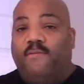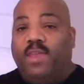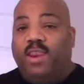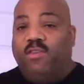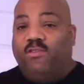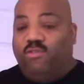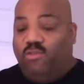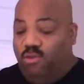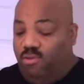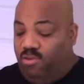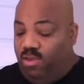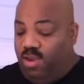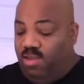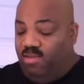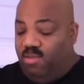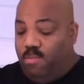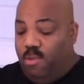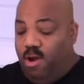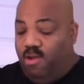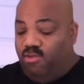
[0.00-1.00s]
finish using
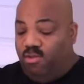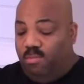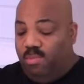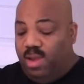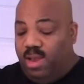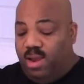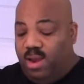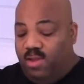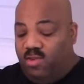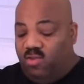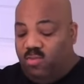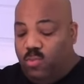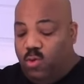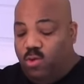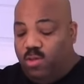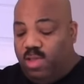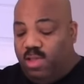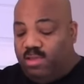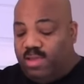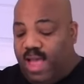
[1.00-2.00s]
this immersion blender to
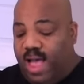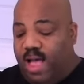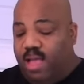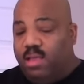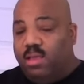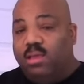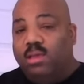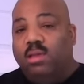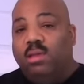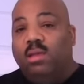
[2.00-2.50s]
smooth this out.